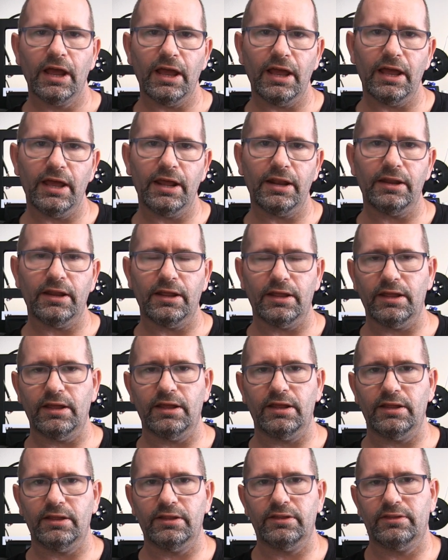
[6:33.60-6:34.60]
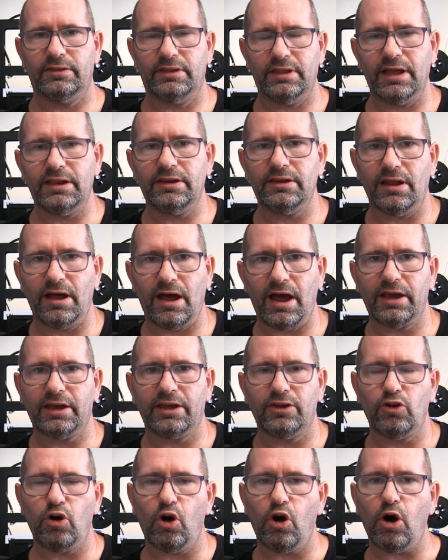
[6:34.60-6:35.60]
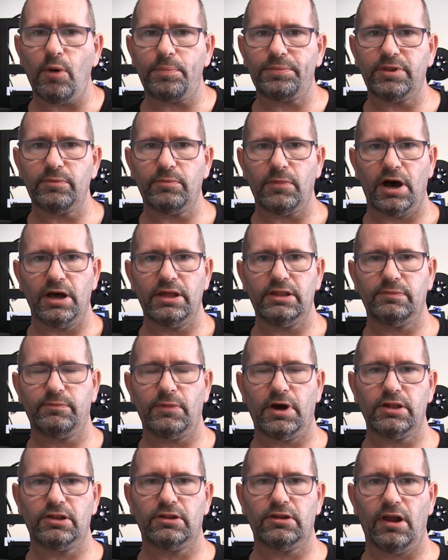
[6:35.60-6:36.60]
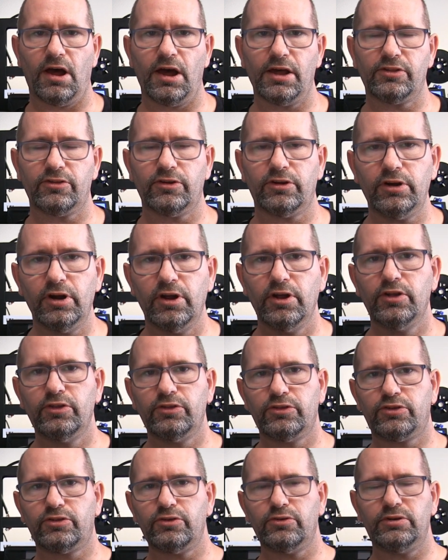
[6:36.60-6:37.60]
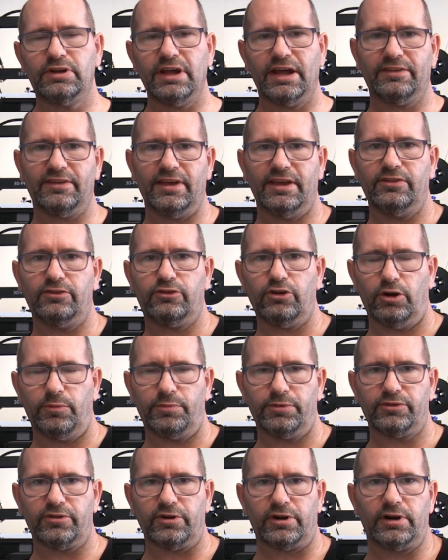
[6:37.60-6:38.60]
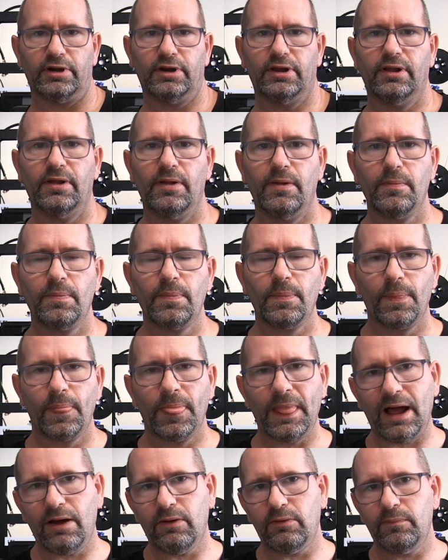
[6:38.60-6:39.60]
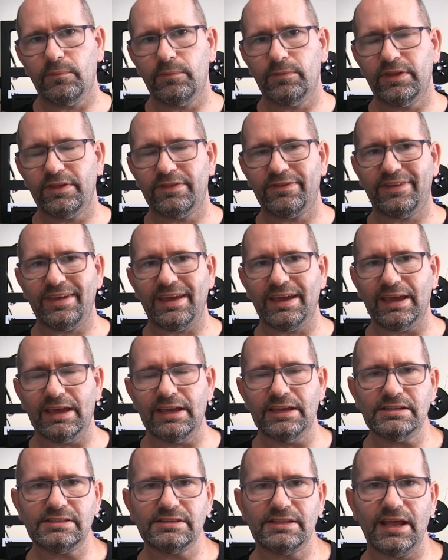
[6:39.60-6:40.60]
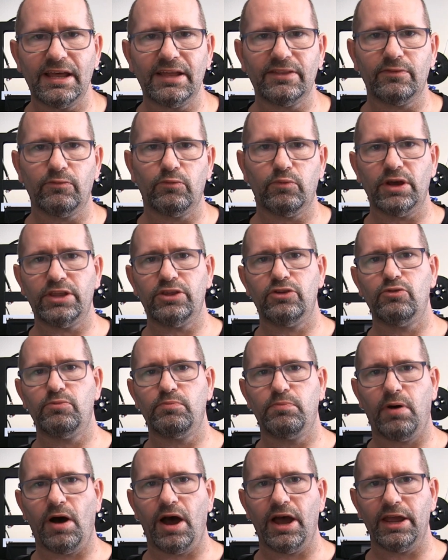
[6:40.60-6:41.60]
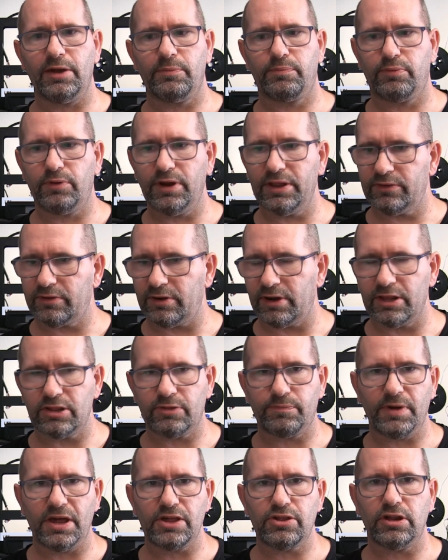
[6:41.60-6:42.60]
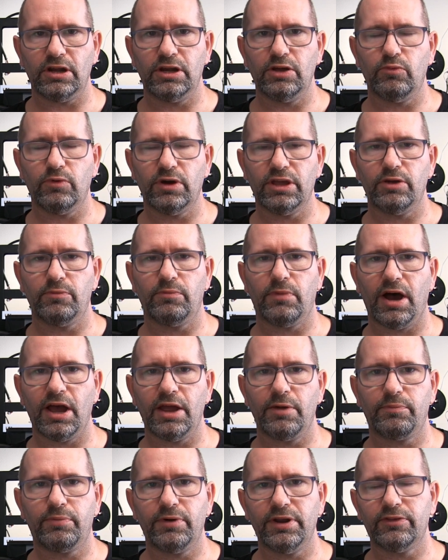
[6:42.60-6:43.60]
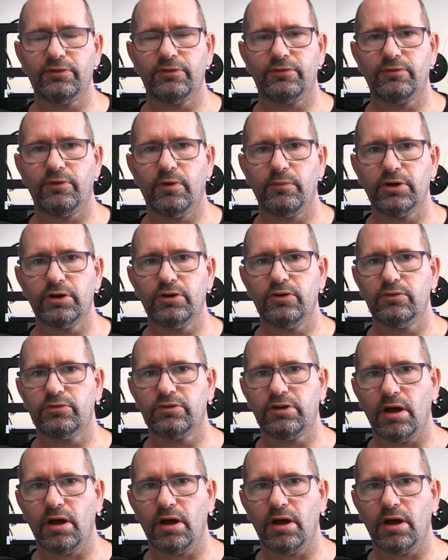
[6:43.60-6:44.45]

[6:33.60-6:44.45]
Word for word: And uh, then I can optimize my slicer to that interpreter. Now, the thing is that when you buy a printer, especially when you buy a printer from a good